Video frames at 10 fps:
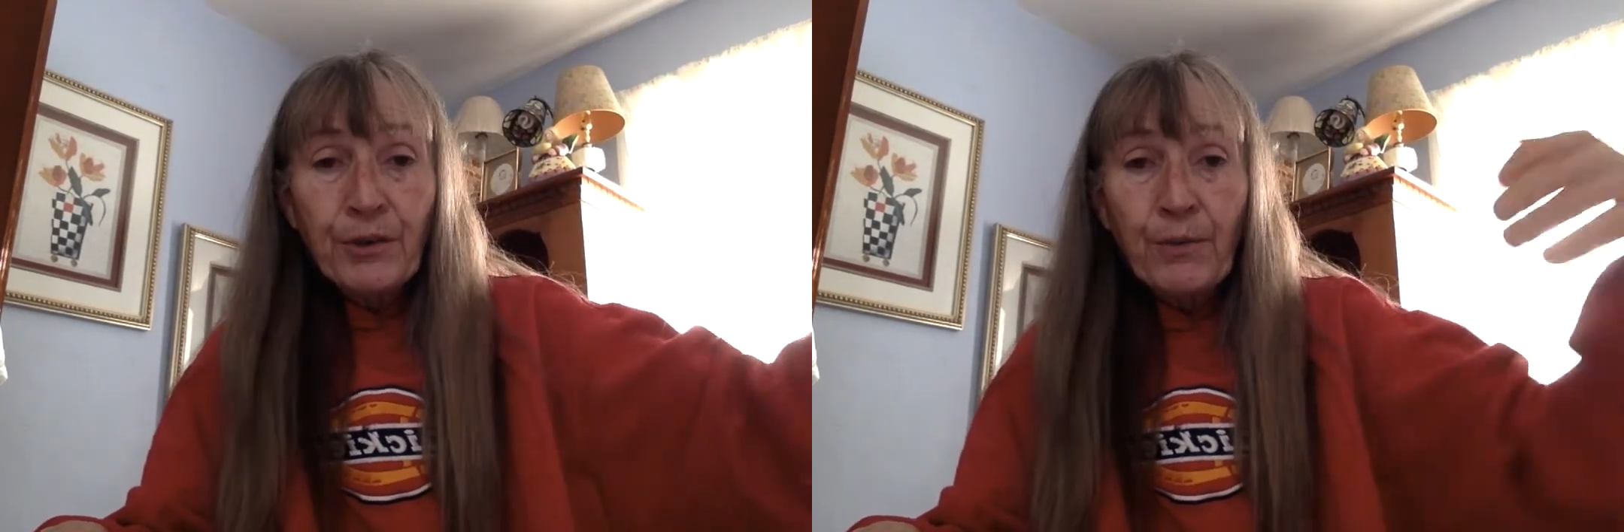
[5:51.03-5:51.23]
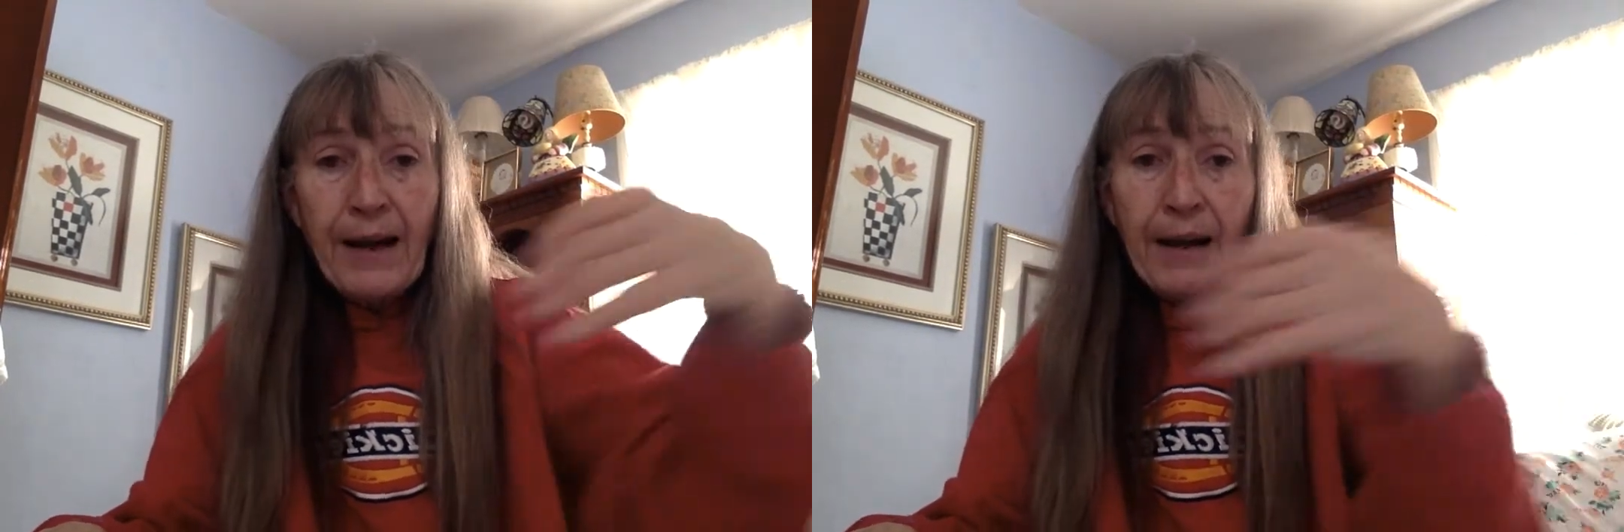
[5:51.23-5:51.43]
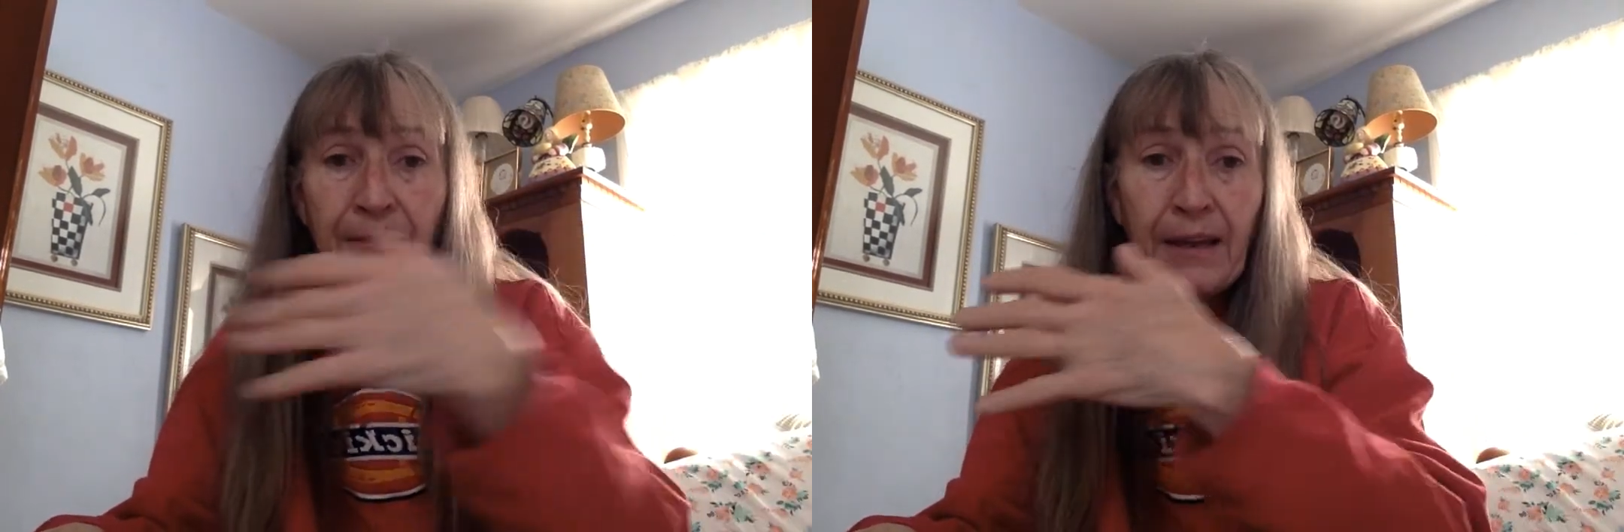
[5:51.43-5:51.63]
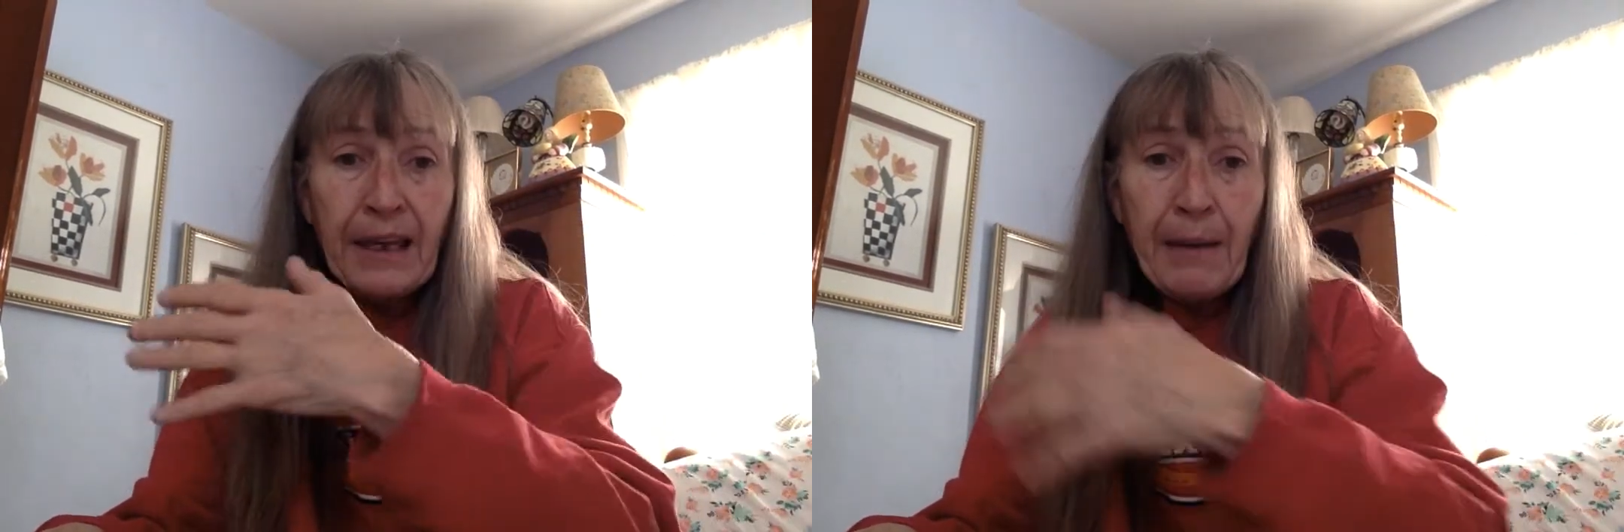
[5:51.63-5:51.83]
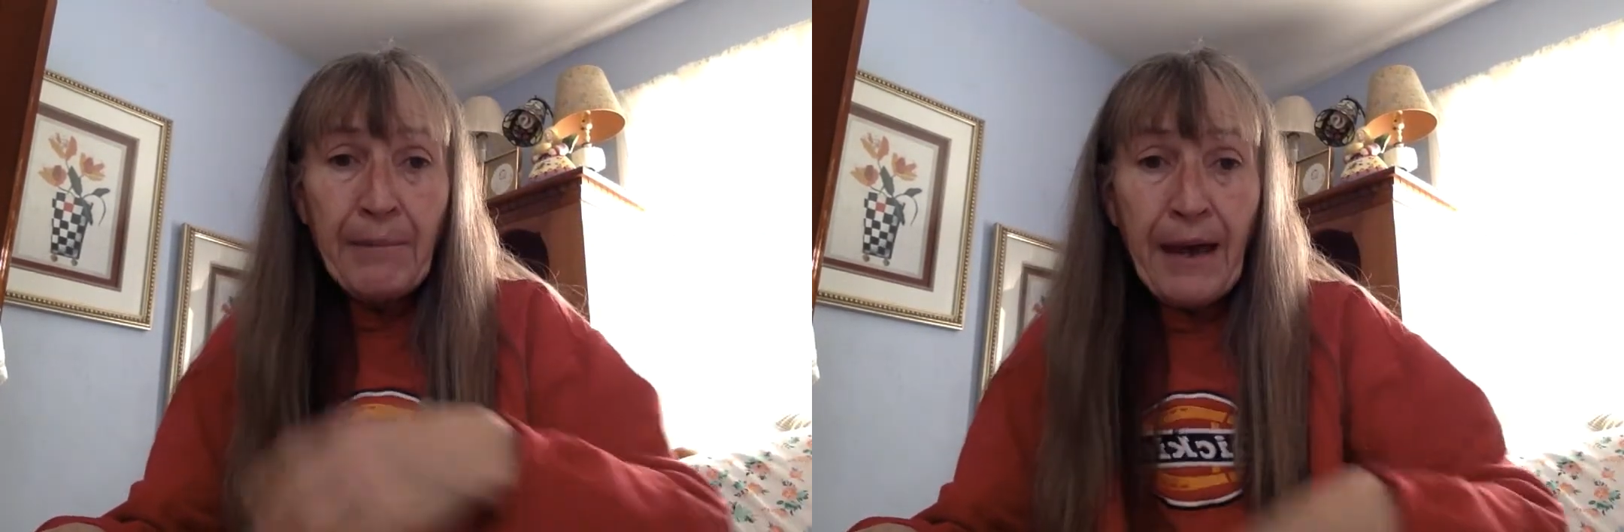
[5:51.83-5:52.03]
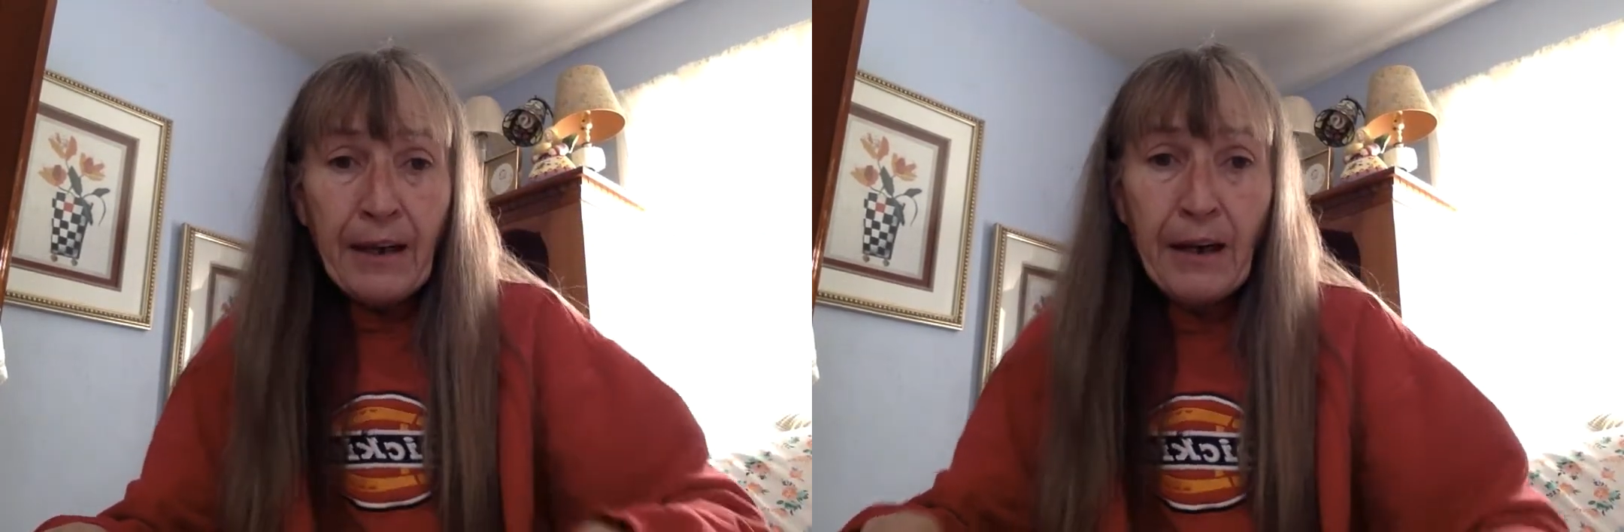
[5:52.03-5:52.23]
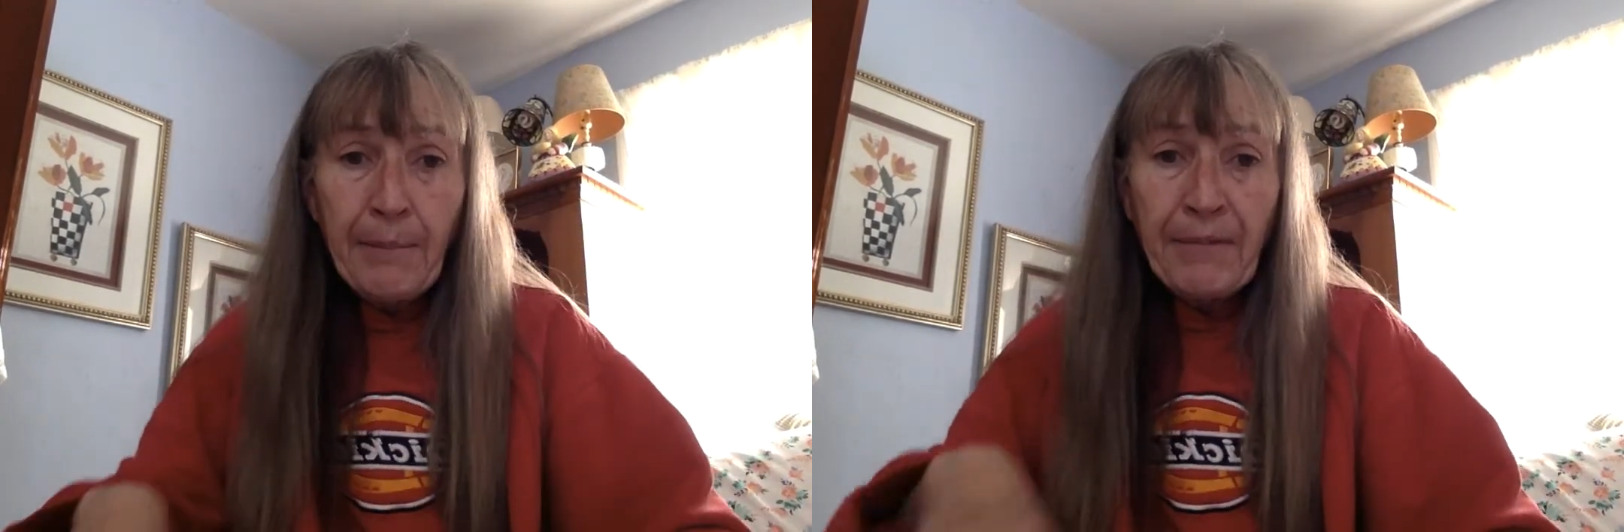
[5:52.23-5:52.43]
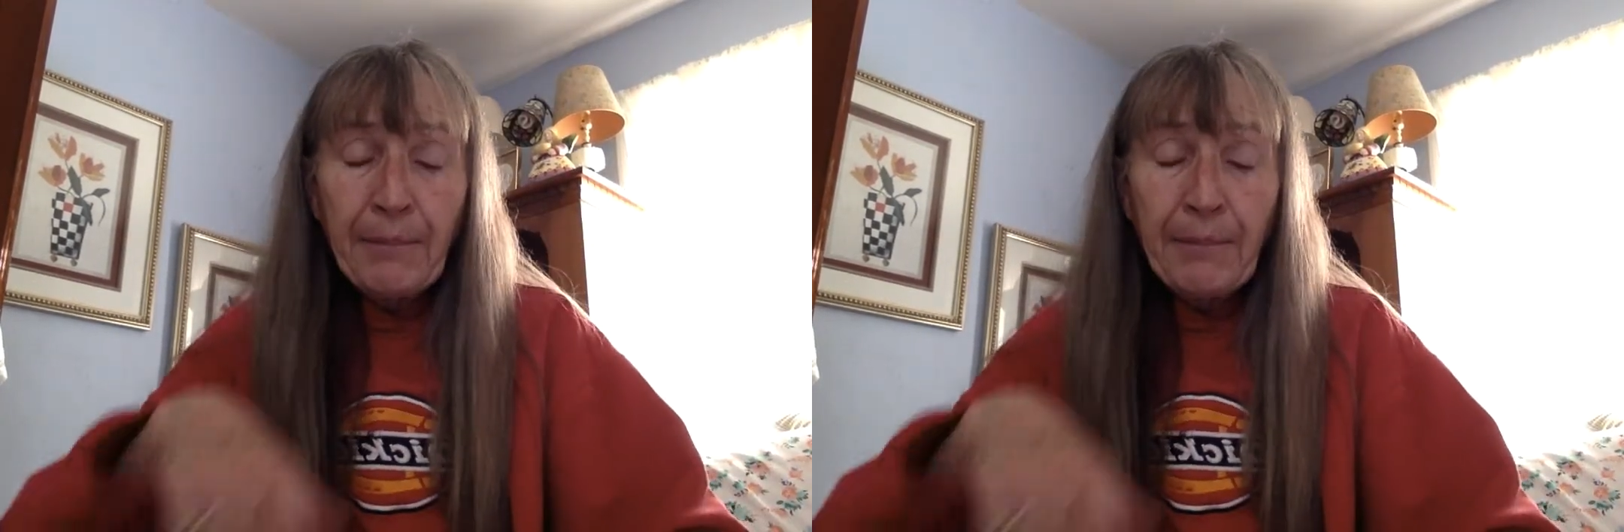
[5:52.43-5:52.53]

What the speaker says: around. They came back up.